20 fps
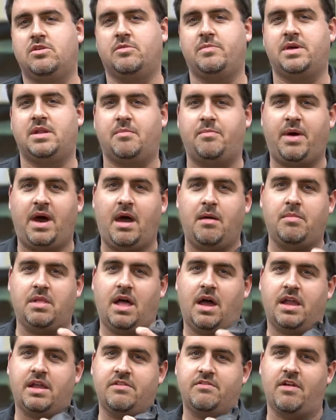bit of pop,
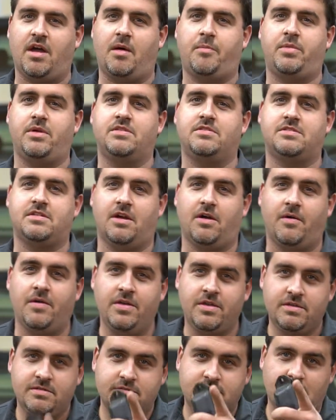lock, and drop it. So
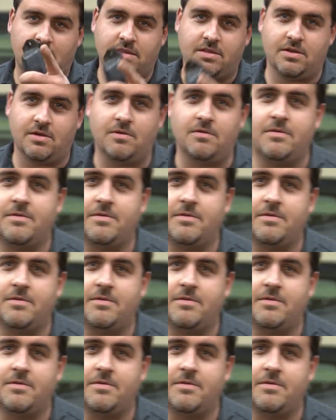stay tuned.